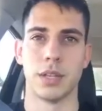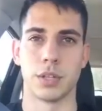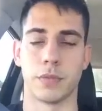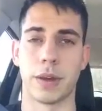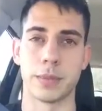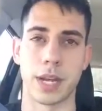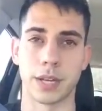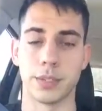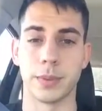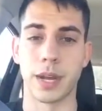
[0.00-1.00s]
So if I'm
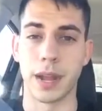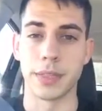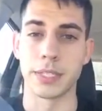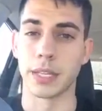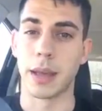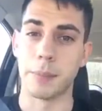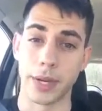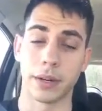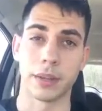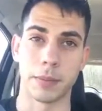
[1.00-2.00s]
talking to a guy that's a lot
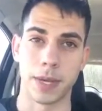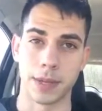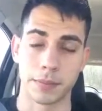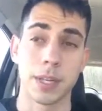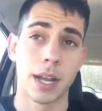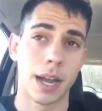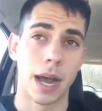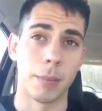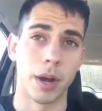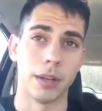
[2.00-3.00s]
bigger than me,
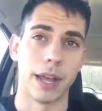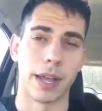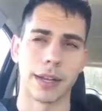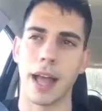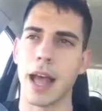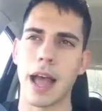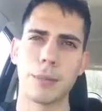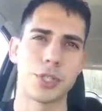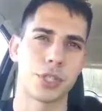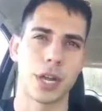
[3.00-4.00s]
I'm all like, ah,
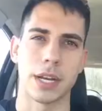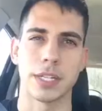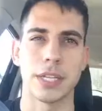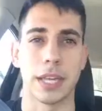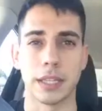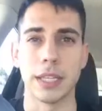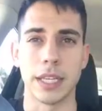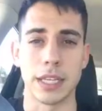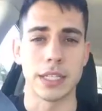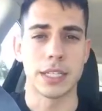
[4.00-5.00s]
I'm just trying to stay
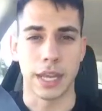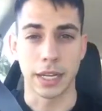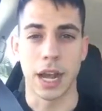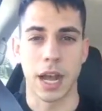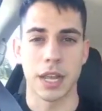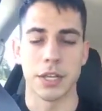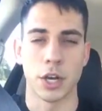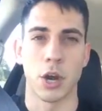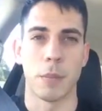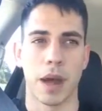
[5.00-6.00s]
lean, stay cut. You
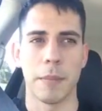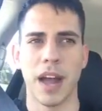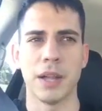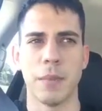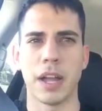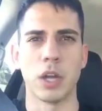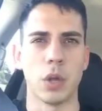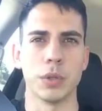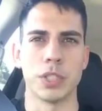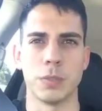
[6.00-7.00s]
know, my, my, my
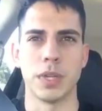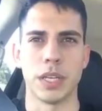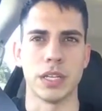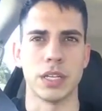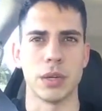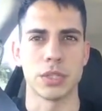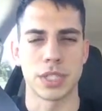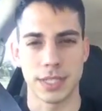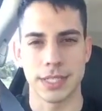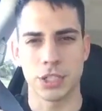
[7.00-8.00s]
goal is to be, you know,
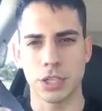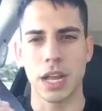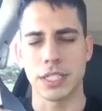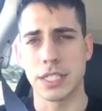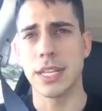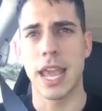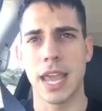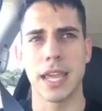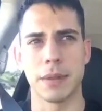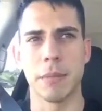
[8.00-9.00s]
to try to
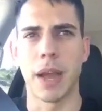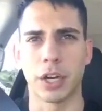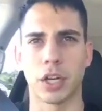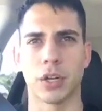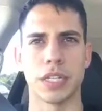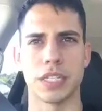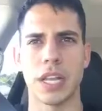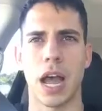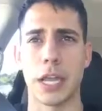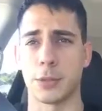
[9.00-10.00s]
stay my current
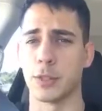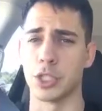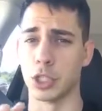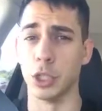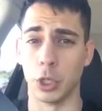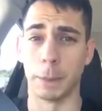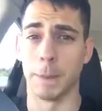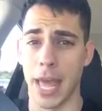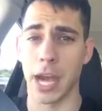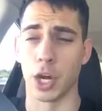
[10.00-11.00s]
size, but just look
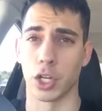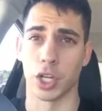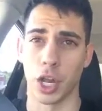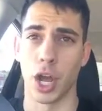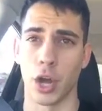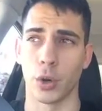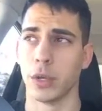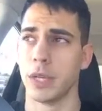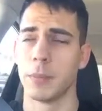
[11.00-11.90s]
better, you know.